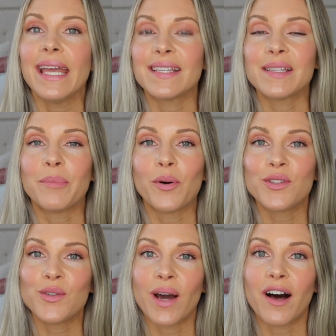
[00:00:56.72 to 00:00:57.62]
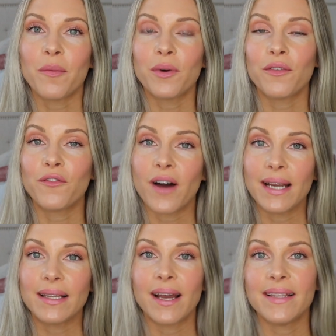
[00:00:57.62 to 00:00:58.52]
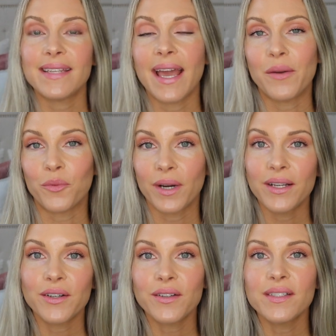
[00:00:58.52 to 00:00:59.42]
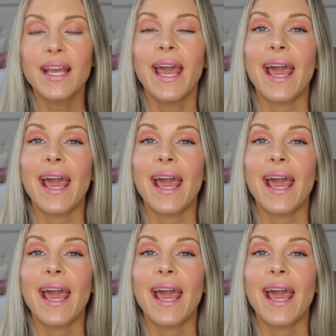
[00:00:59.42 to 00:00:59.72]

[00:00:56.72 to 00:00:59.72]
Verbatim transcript: it's supposed to help with fine lines and wrinkles,